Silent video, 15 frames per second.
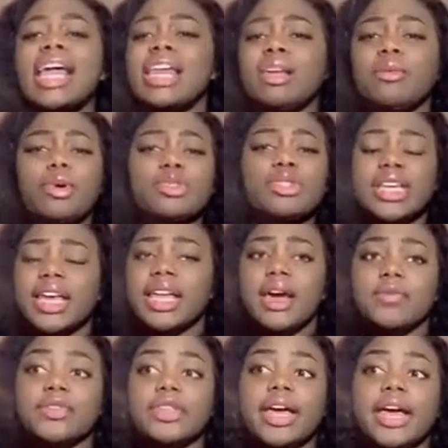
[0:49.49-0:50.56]
didn't post again
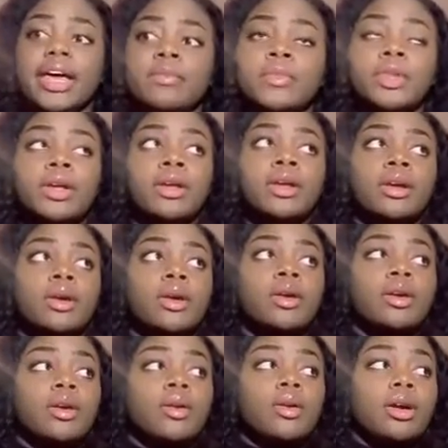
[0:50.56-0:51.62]
after that.
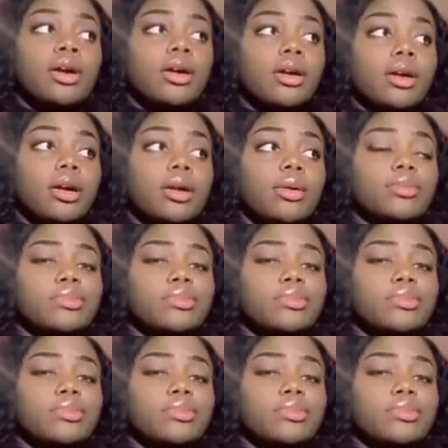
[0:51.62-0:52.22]
Um.